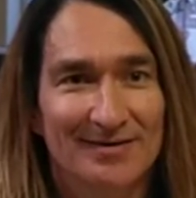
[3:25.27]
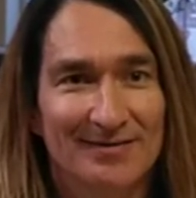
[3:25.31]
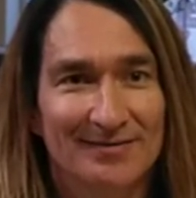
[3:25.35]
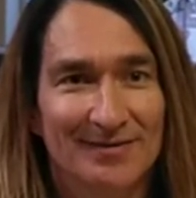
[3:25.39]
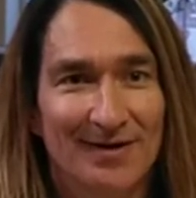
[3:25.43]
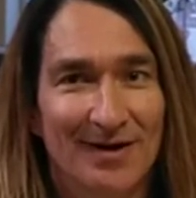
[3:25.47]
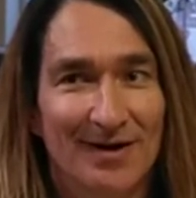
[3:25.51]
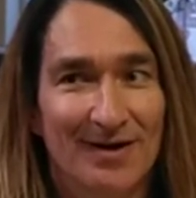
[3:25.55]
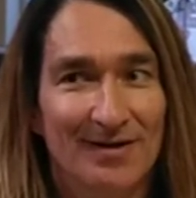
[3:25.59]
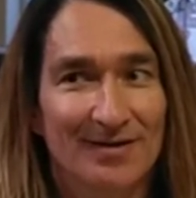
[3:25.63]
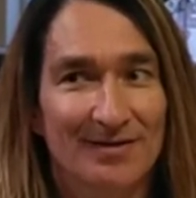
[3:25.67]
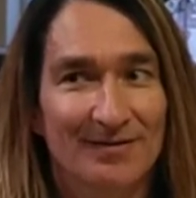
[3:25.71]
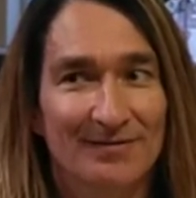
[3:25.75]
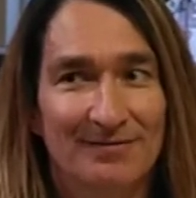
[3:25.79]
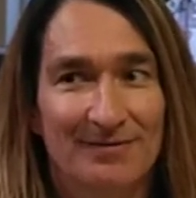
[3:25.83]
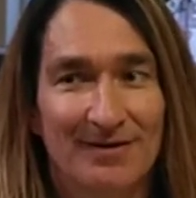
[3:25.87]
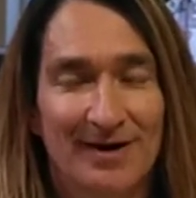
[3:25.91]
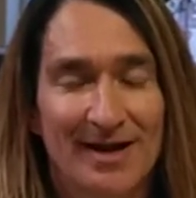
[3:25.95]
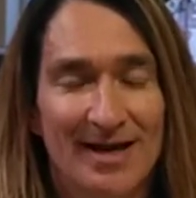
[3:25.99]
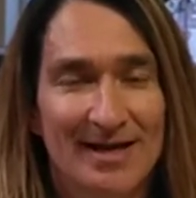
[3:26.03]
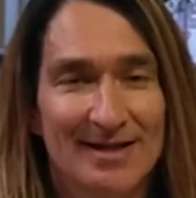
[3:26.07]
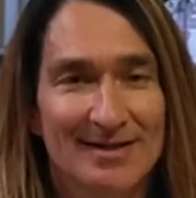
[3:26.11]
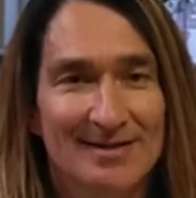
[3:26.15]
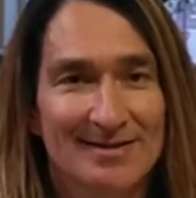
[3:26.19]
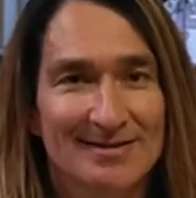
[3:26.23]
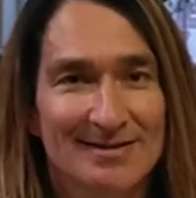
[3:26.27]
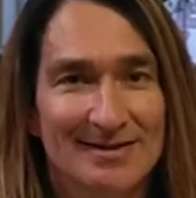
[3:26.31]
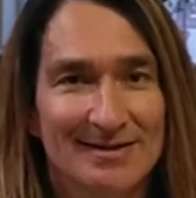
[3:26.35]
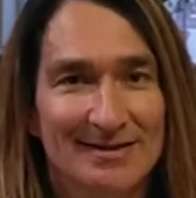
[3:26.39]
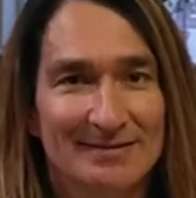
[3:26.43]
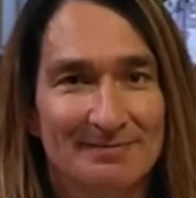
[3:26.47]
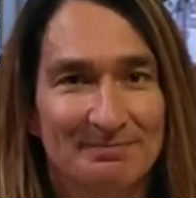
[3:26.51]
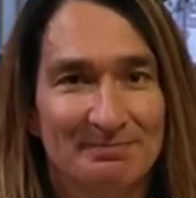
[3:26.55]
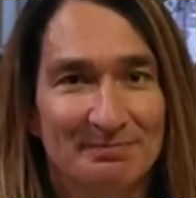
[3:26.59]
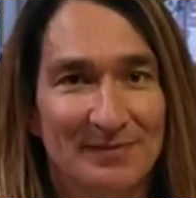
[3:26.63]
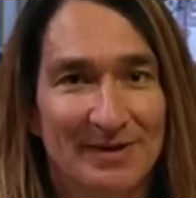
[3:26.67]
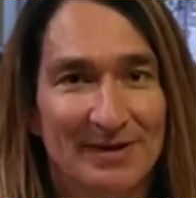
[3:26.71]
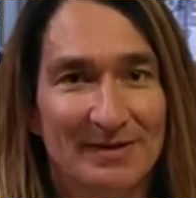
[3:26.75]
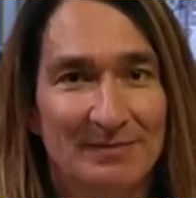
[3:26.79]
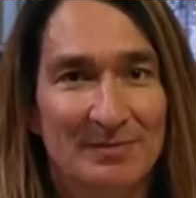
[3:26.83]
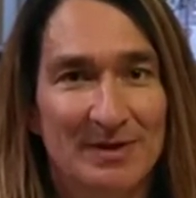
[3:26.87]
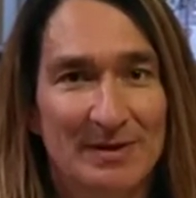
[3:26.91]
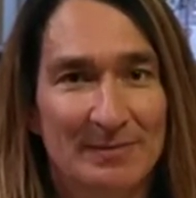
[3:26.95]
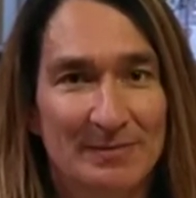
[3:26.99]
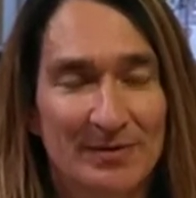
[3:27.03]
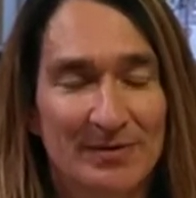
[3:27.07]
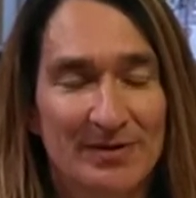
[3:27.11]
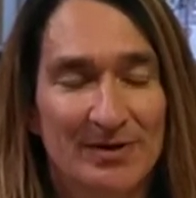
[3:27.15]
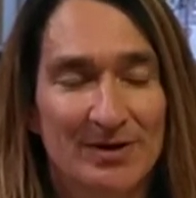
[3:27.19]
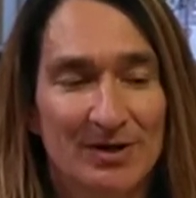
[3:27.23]
All the friends and
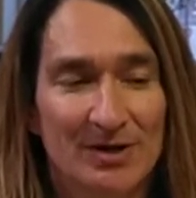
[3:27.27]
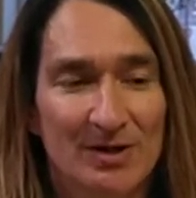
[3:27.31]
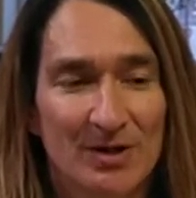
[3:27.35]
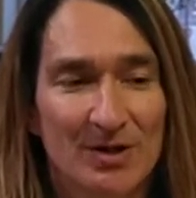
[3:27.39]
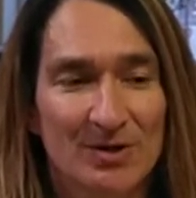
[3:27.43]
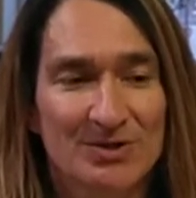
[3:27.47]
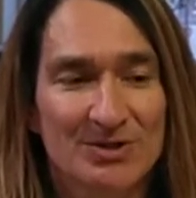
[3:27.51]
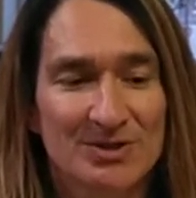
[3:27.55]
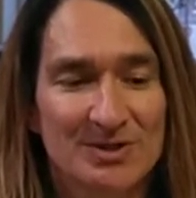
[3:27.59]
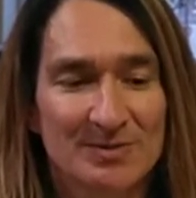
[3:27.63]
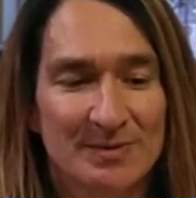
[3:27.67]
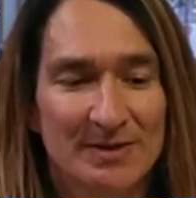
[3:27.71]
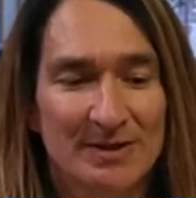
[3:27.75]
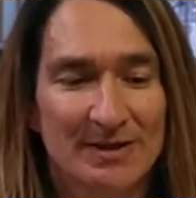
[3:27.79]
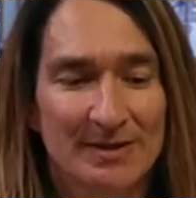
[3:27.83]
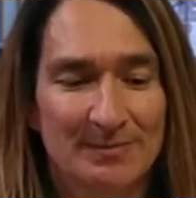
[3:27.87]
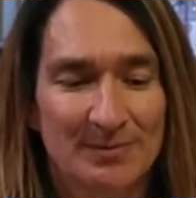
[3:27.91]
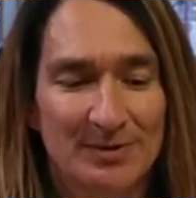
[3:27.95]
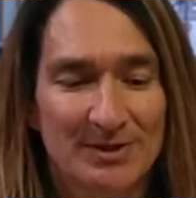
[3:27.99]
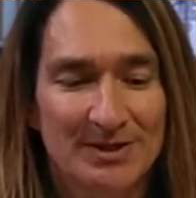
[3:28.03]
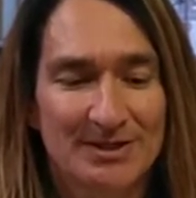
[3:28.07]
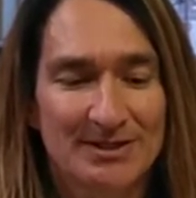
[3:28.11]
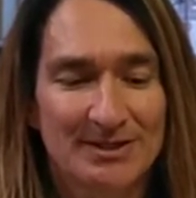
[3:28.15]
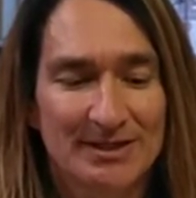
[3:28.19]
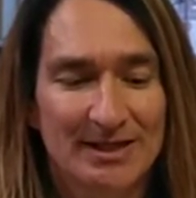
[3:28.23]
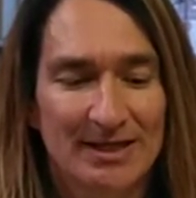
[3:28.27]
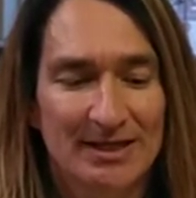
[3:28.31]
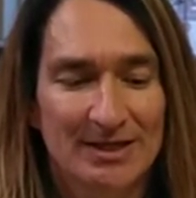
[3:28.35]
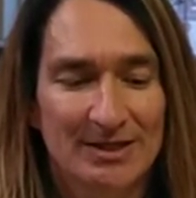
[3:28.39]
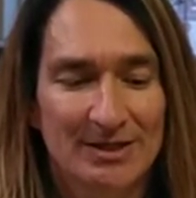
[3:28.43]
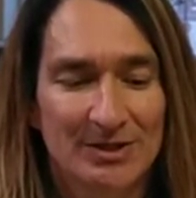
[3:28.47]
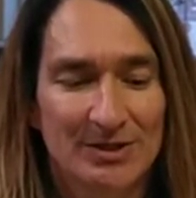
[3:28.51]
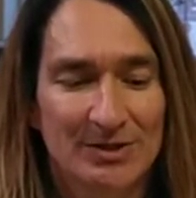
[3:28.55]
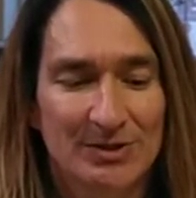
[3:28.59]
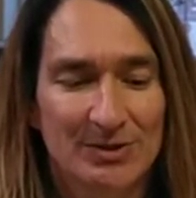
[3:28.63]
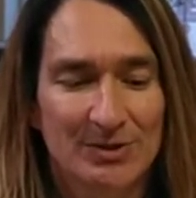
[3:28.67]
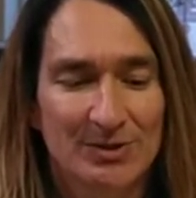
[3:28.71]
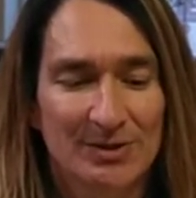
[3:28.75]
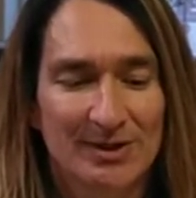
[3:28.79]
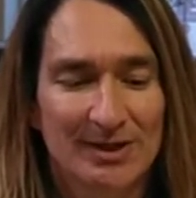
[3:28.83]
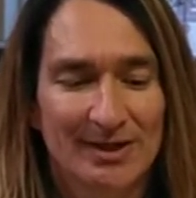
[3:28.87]
people that are close to me, appreciate you.